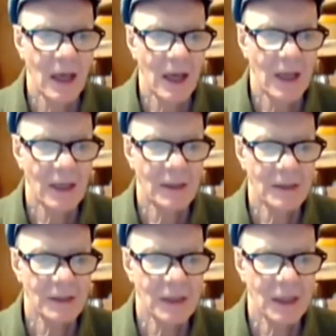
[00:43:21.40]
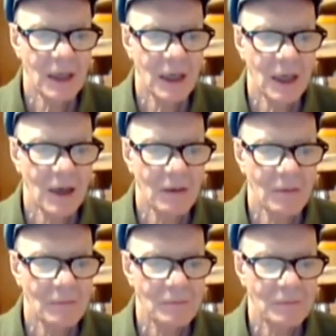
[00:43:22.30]
And
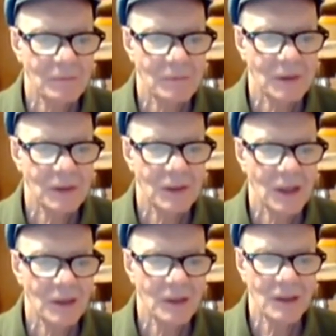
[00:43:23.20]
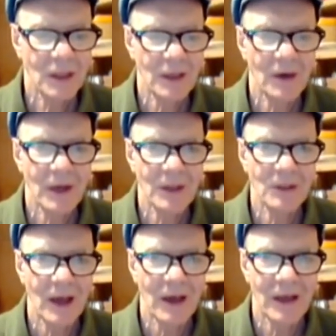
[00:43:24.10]
I just like her.
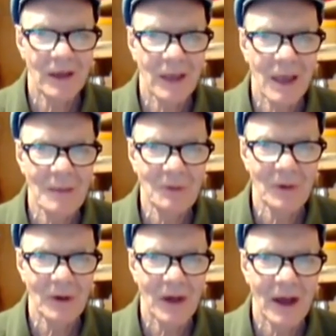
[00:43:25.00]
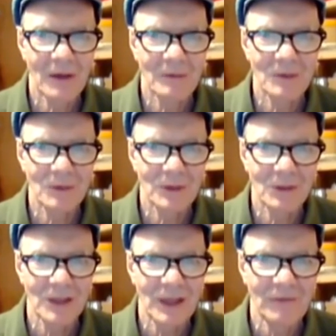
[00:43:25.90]
I came to her, I was
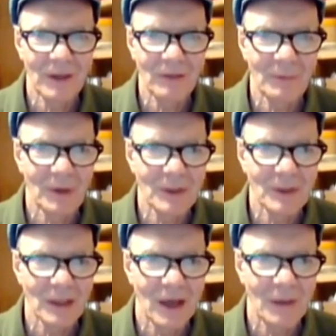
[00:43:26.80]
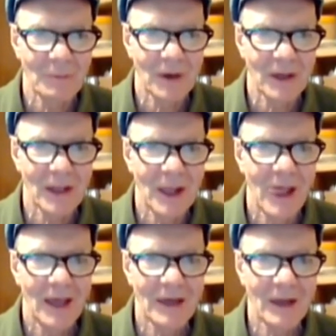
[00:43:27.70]
just leafing through books in the library,
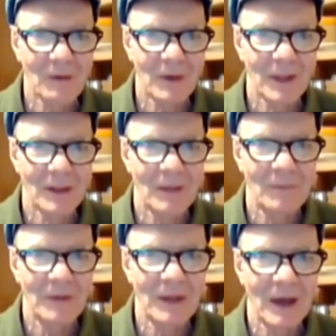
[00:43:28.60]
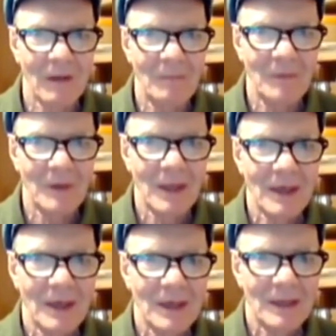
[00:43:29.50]
and I read
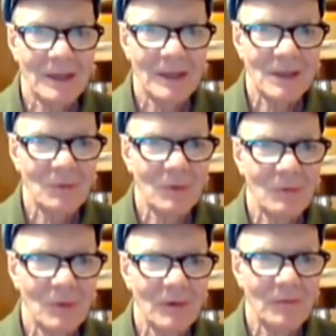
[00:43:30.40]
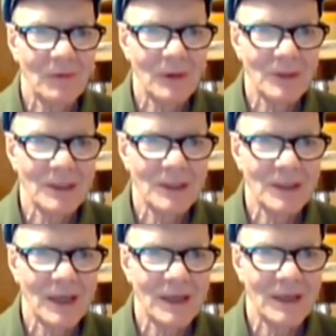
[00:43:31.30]
this one verse. It
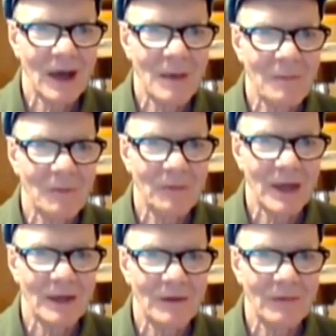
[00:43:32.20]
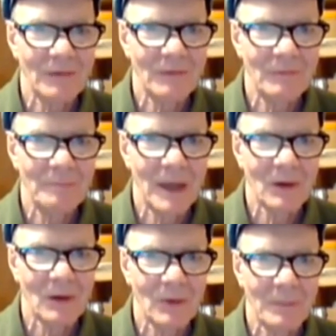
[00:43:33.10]
said, I'm a friend of
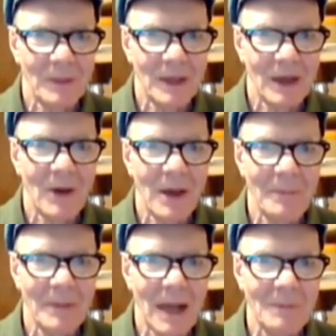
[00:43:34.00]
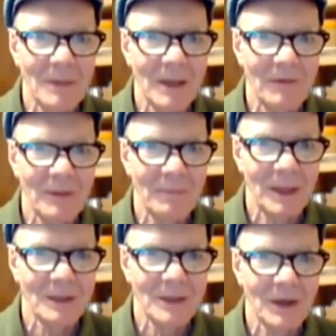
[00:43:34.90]
beggar women. Oh, I'm an enemy of the
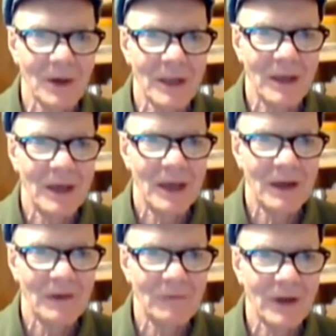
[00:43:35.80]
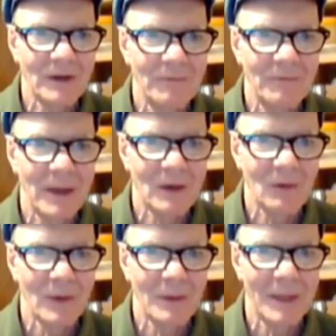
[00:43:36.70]
military and a friend of
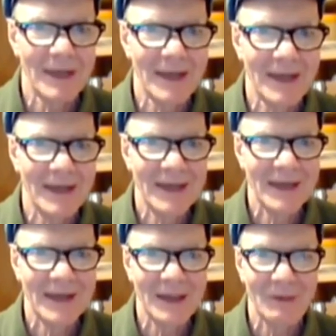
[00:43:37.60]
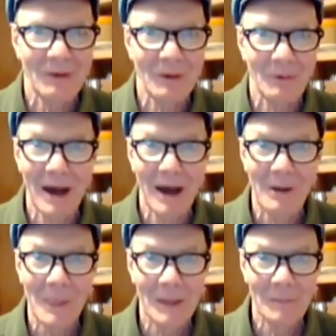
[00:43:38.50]
beggar women. And I thought,
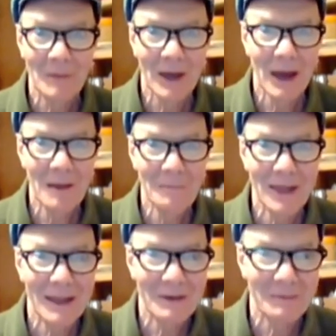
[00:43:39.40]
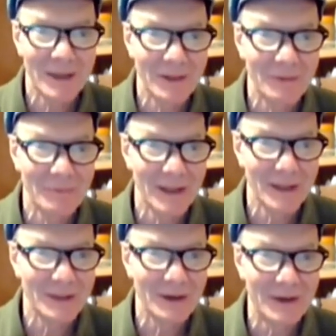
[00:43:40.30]
wow, I'm an enemy of the
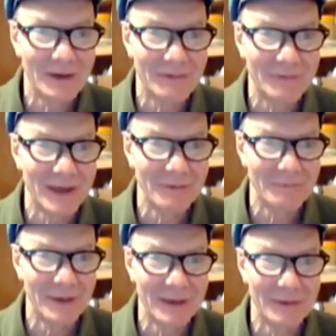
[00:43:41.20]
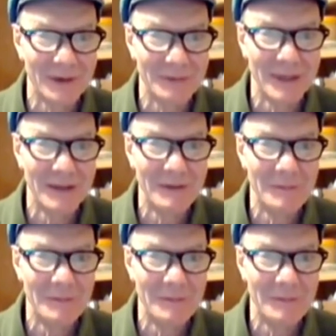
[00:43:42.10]
military and a friend of beggar women.